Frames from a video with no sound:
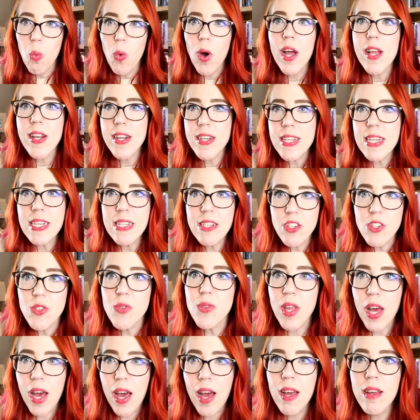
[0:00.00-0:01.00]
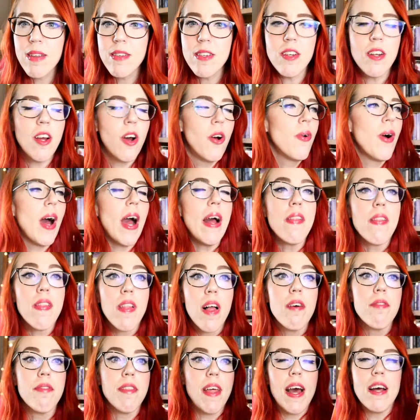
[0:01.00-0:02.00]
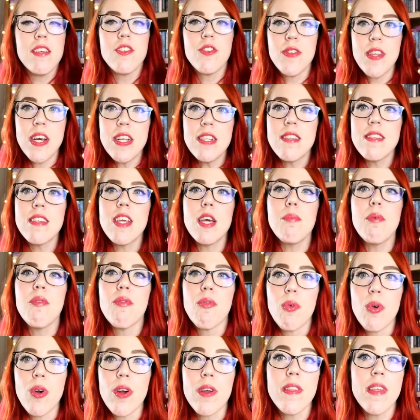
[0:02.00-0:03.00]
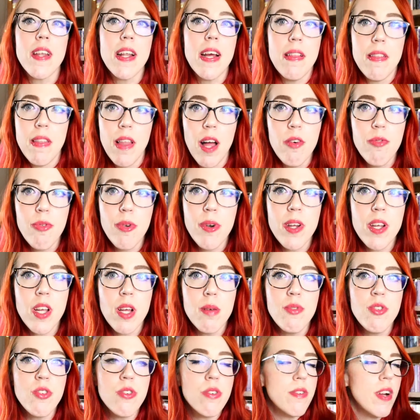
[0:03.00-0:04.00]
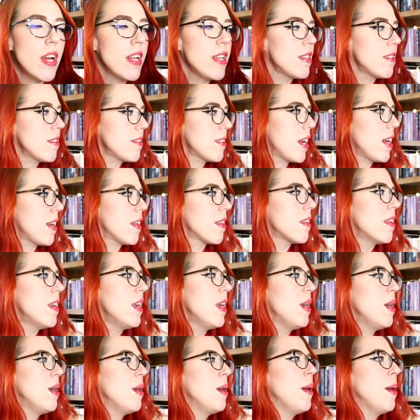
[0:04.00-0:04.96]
Why did he do that? You know, I love that. So that's the type of work that I love when it comes to a writing style.